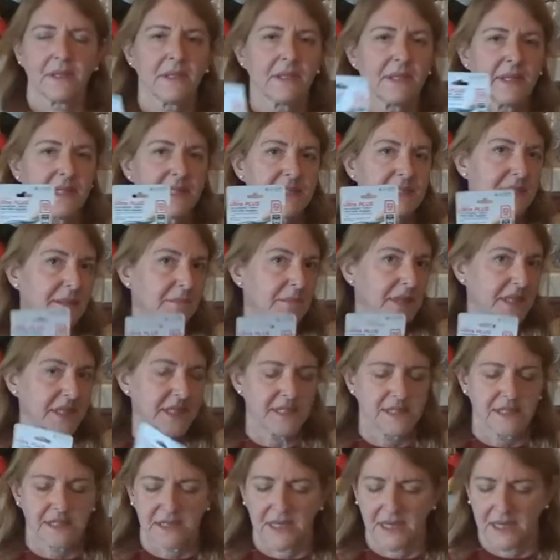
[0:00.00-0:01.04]
It's the mini
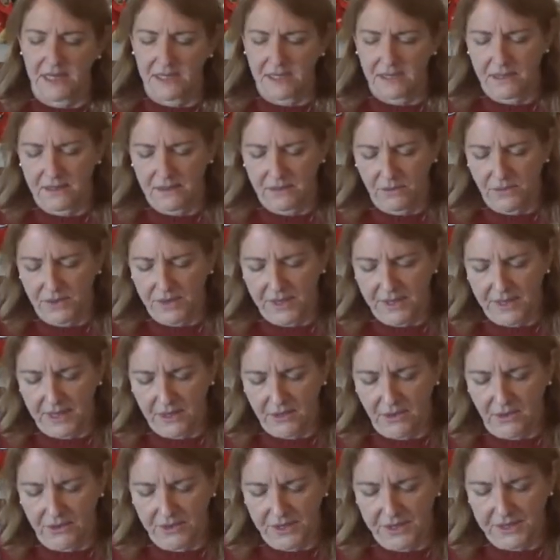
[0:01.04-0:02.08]
stick. What do they
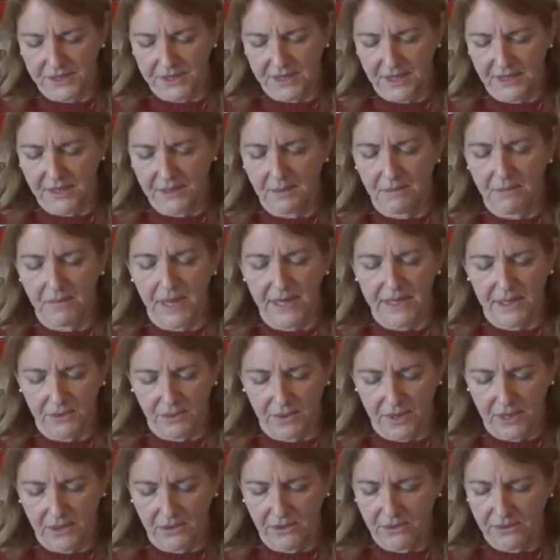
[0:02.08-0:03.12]
call this thing? The
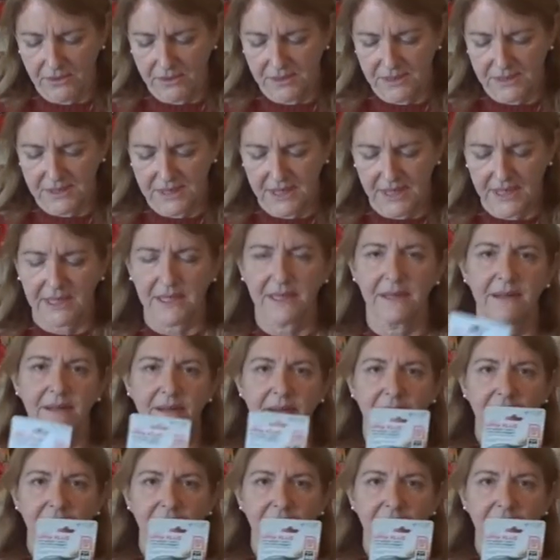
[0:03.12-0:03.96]
micro stick.